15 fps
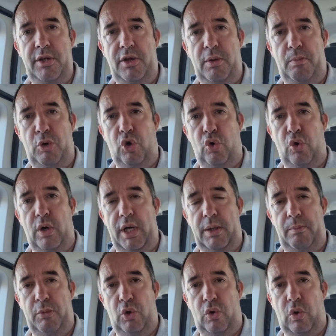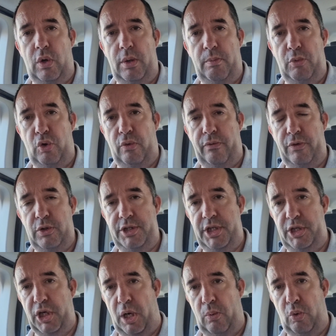the more and more and more
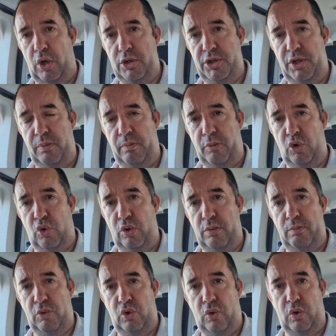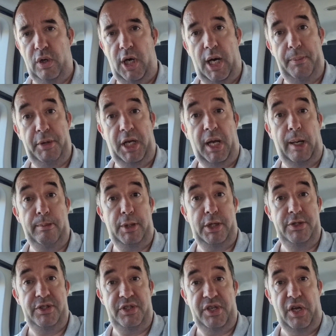footage I watch, the more and more I become
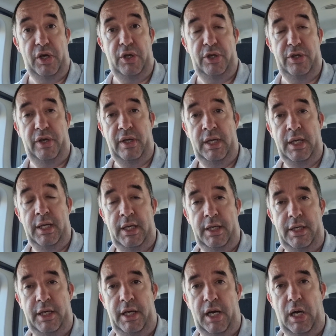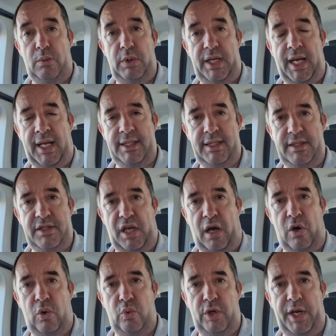concerned. You know, we had this
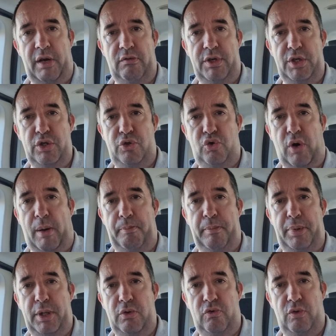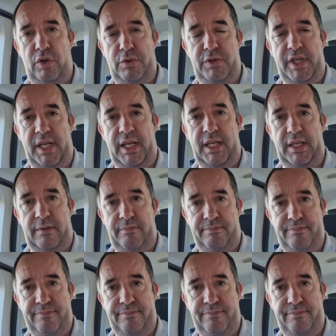whole get rid of Trump routine.